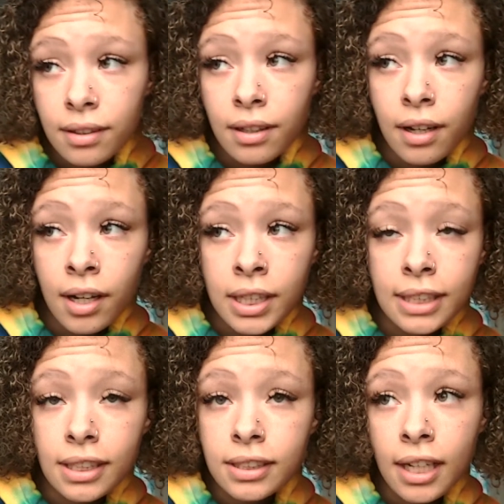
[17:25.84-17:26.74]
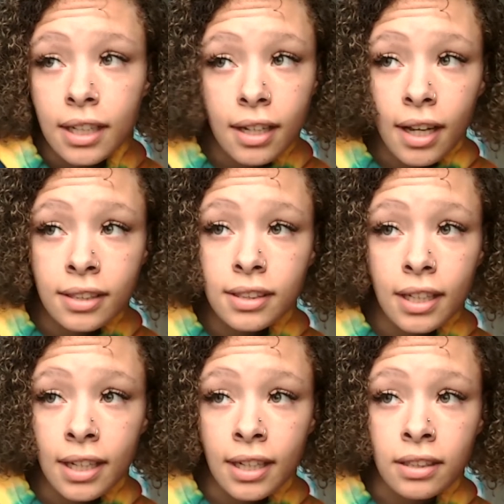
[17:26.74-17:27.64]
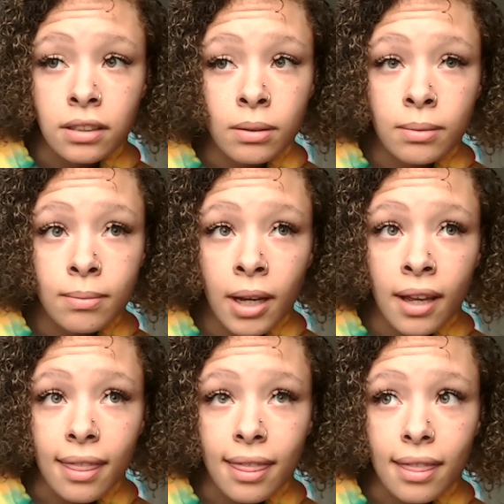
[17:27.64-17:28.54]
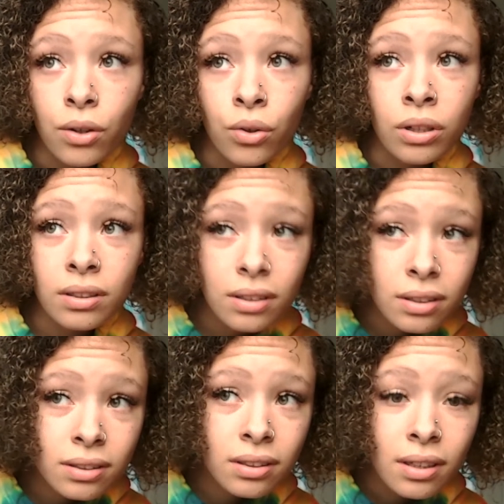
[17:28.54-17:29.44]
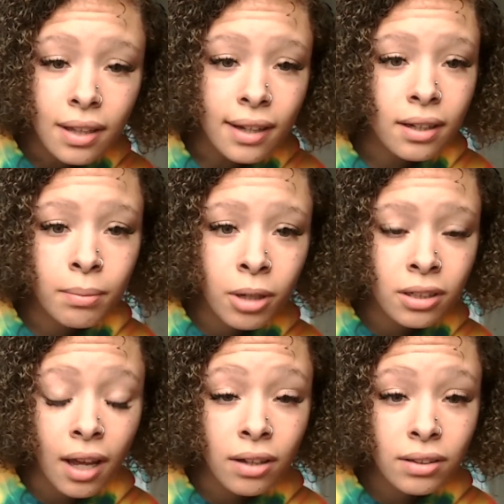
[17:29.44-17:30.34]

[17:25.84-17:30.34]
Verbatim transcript: Unless it's like STDs or meth or like, come on now,